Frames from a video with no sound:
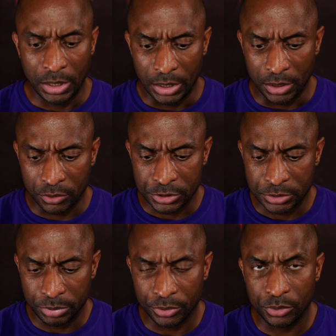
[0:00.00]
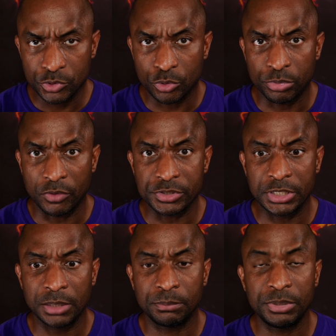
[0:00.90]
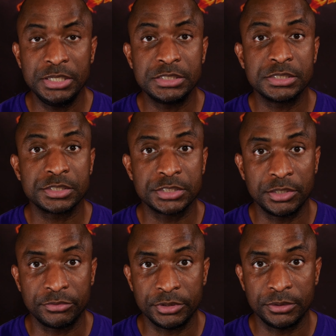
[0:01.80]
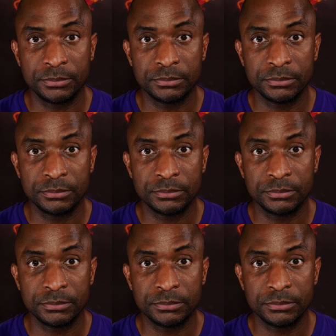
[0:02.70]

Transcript: and not just simply those who are prophesying peace and safety.